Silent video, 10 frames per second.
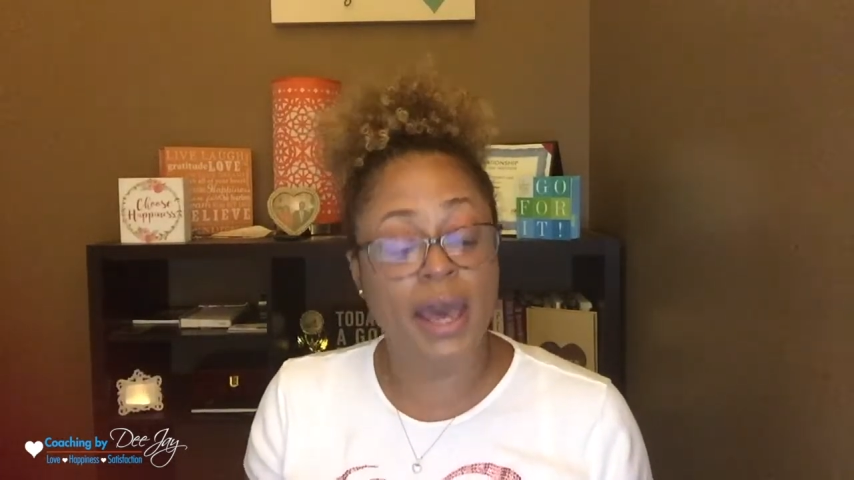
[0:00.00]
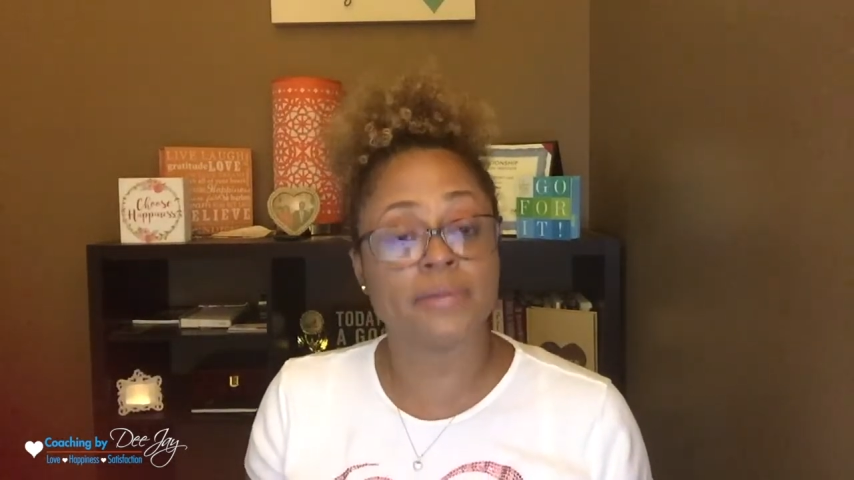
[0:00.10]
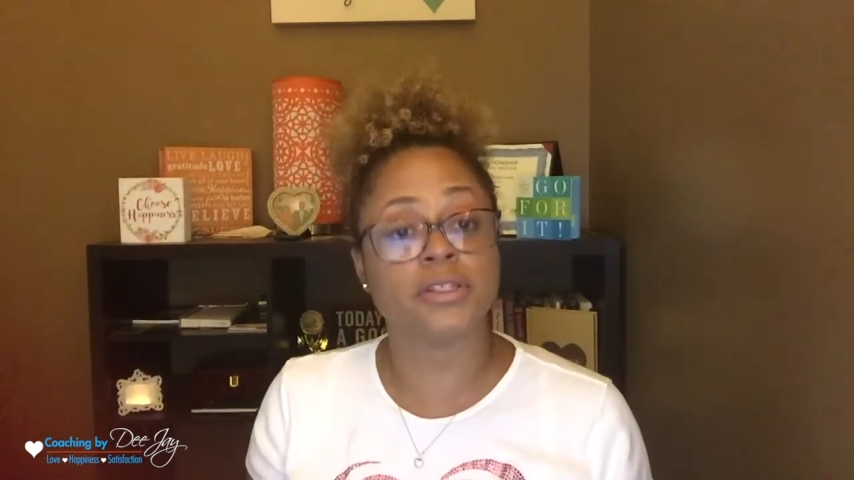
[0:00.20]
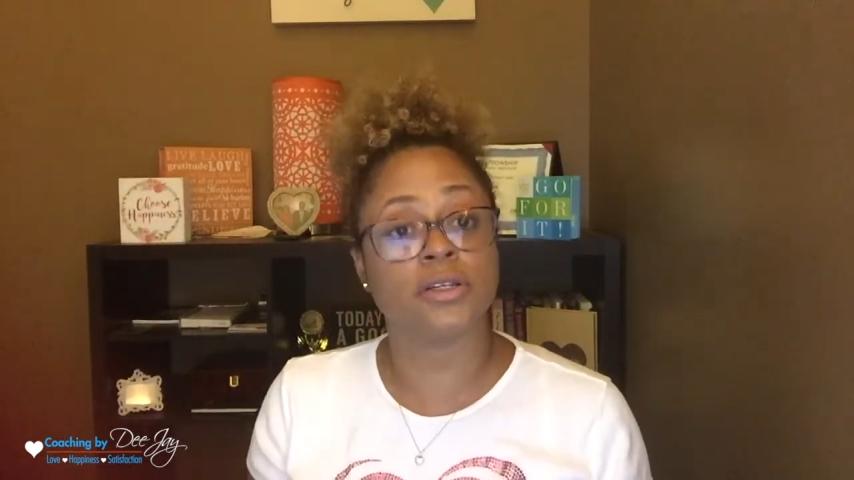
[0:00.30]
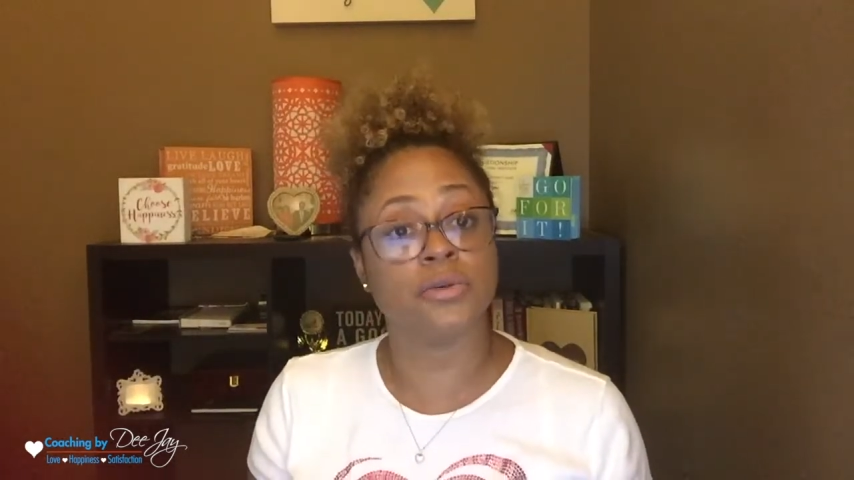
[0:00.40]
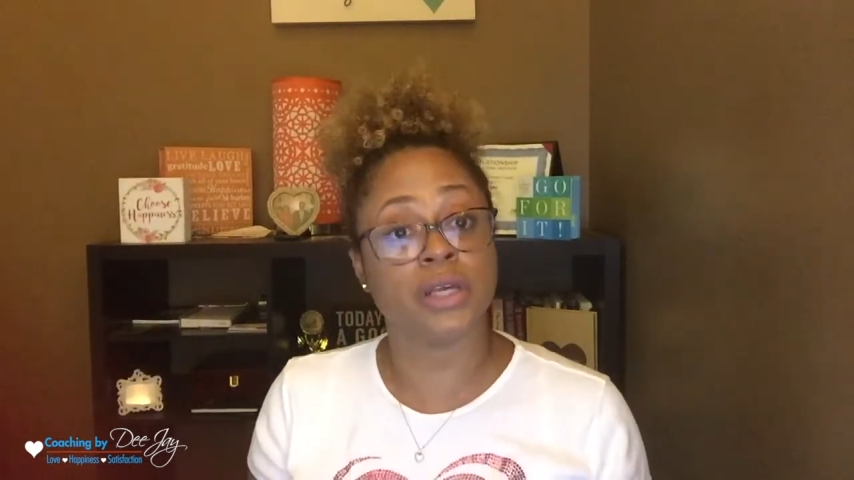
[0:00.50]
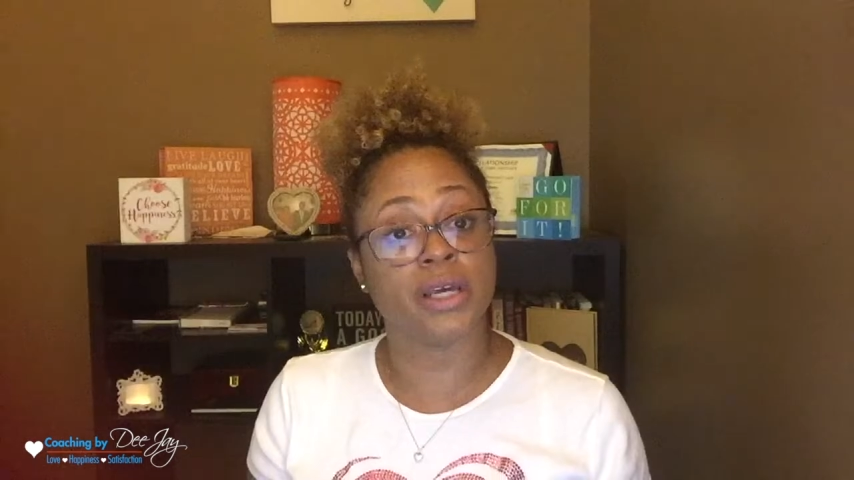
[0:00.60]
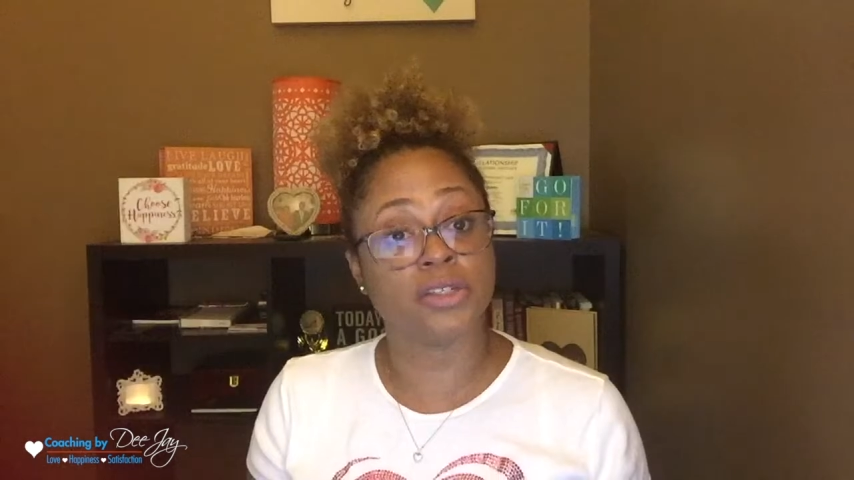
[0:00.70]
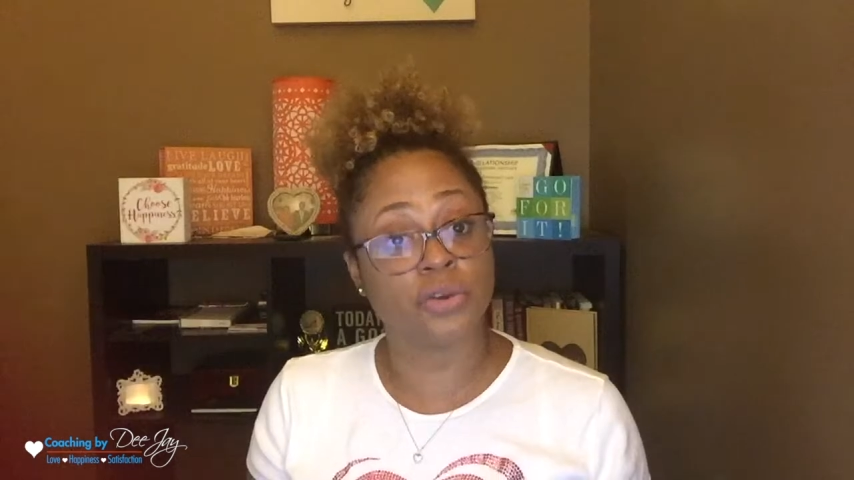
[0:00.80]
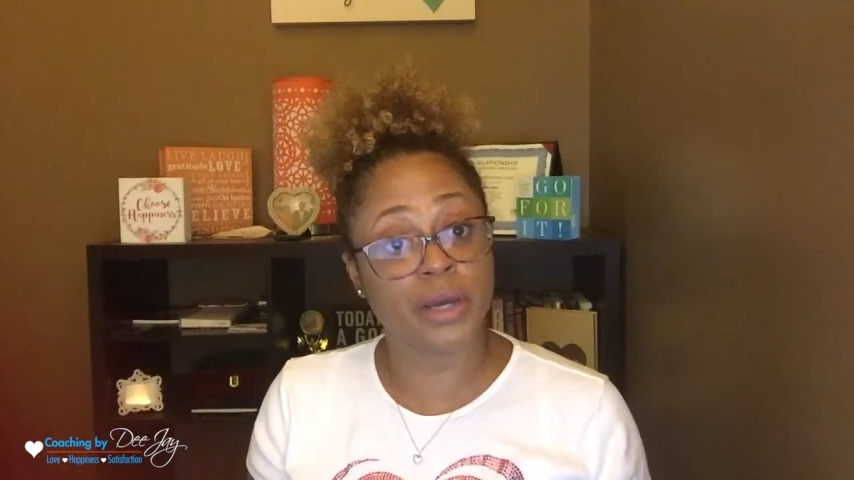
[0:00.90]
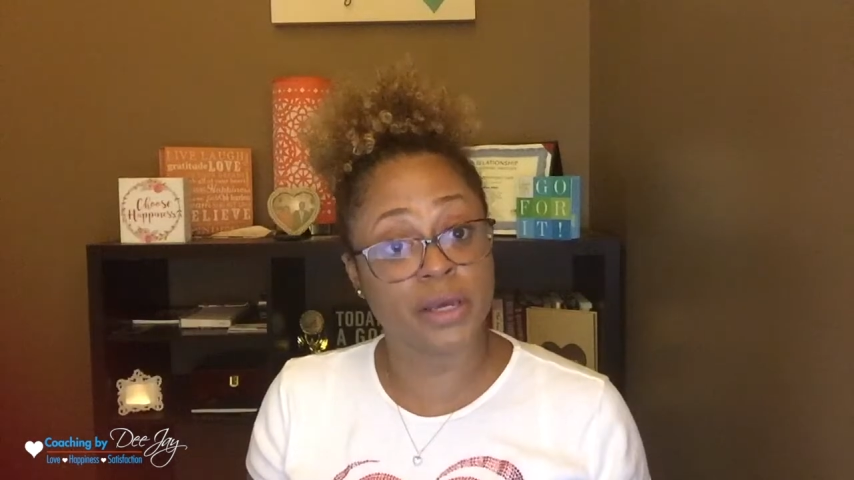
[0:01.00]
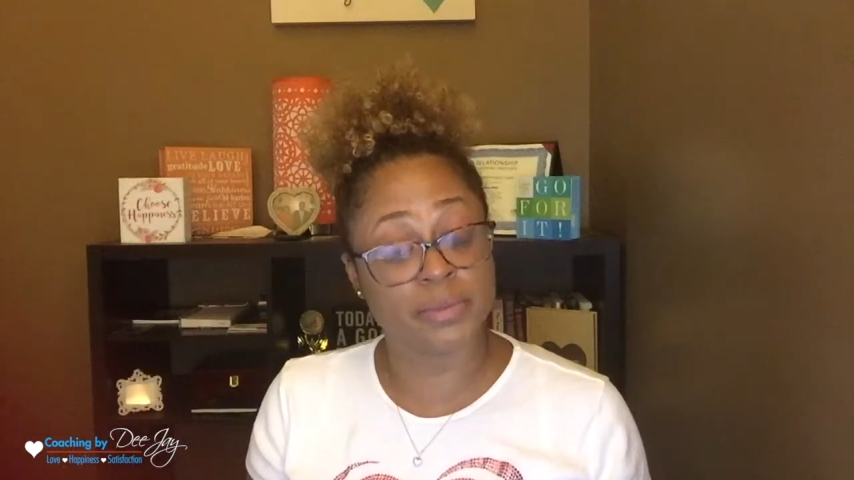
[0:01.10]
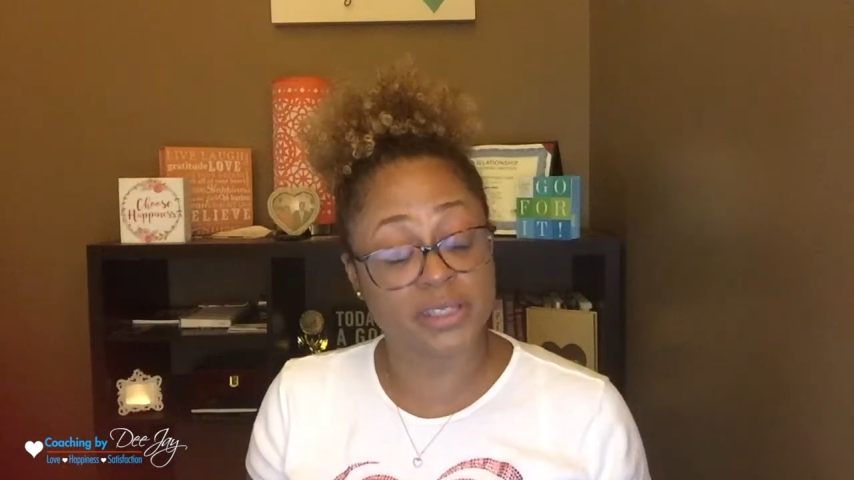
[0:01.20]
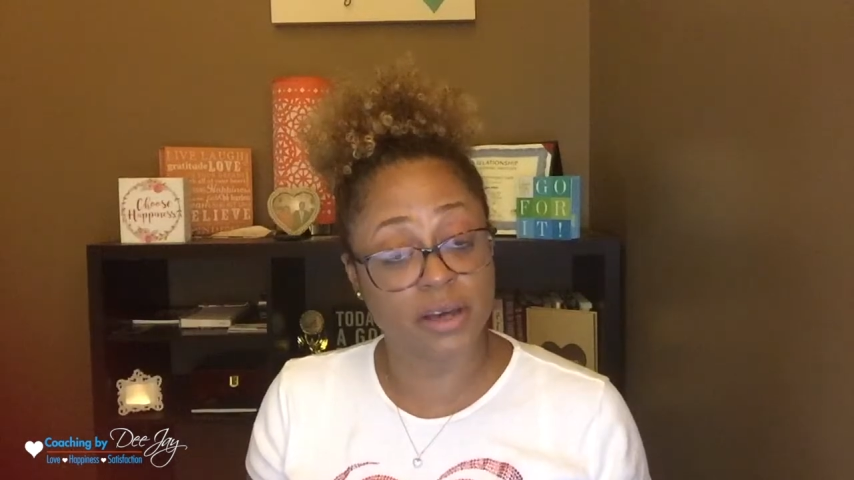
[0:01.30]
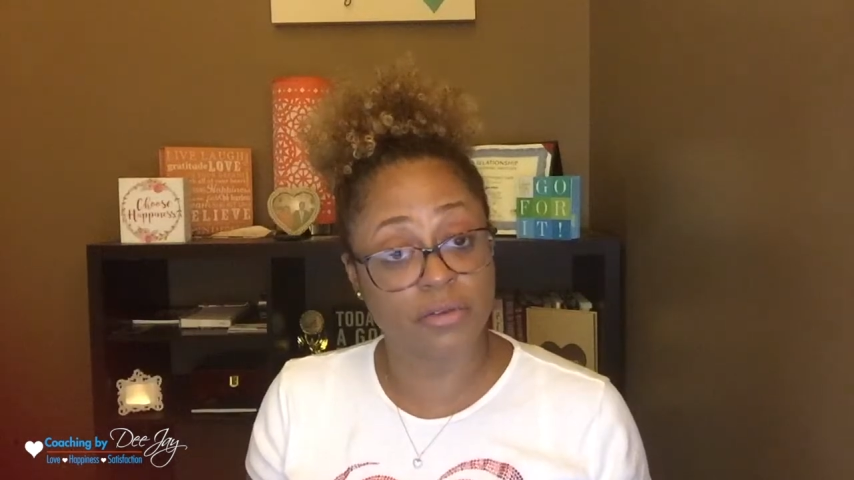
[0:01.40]
absolutely enjoy
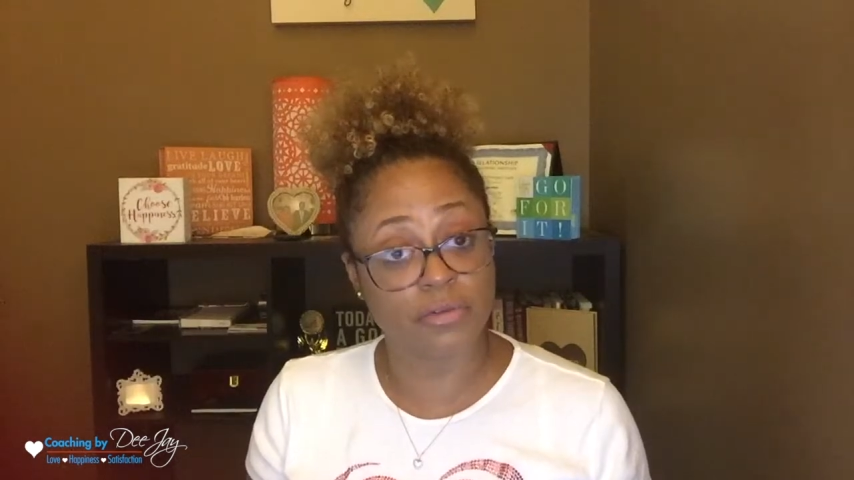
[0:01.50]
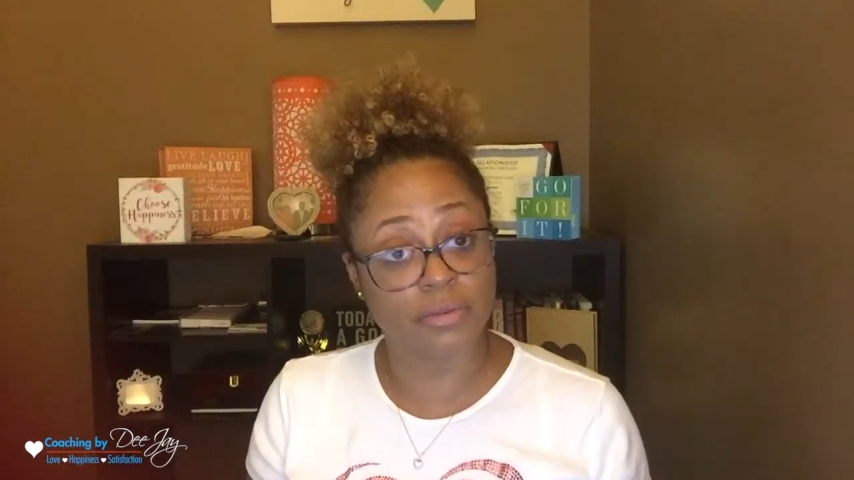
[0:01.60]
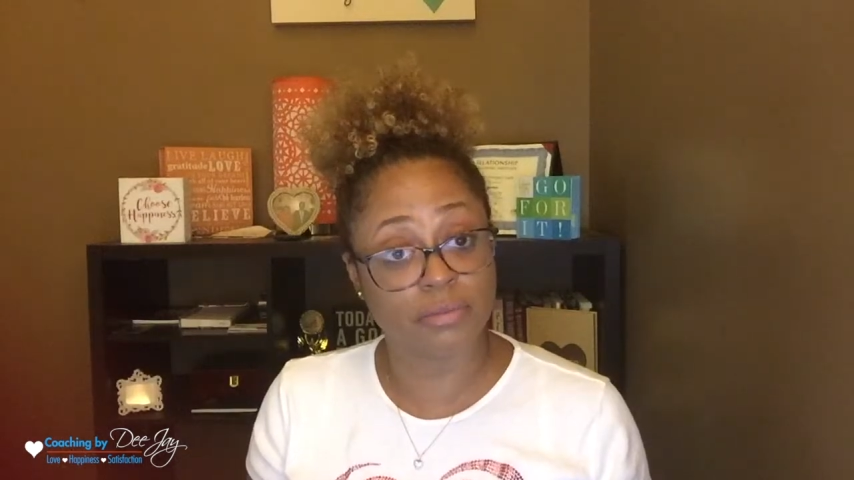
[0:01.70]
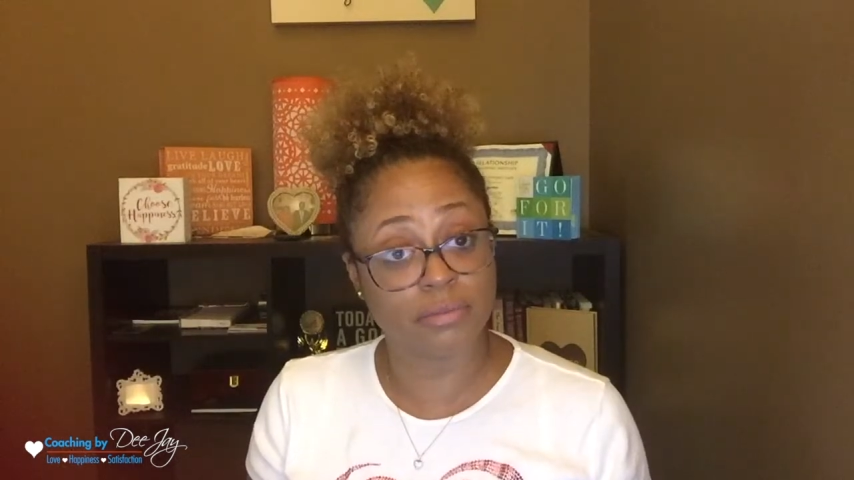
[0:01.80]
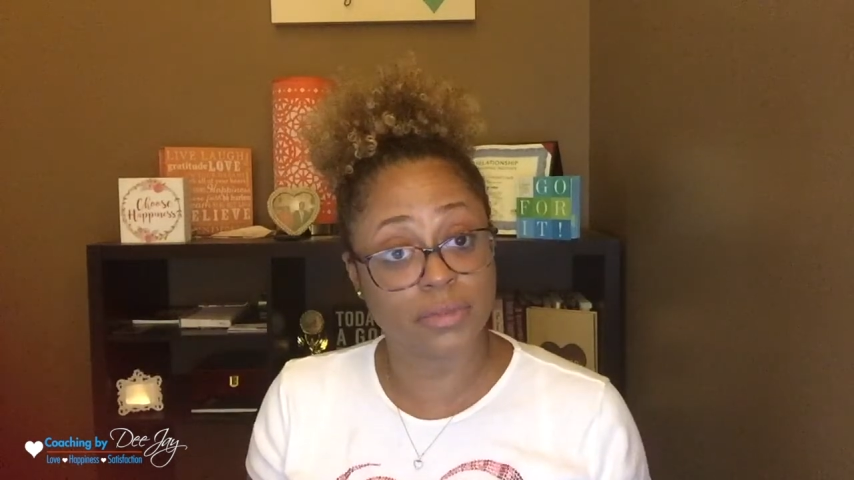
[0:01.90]
himself,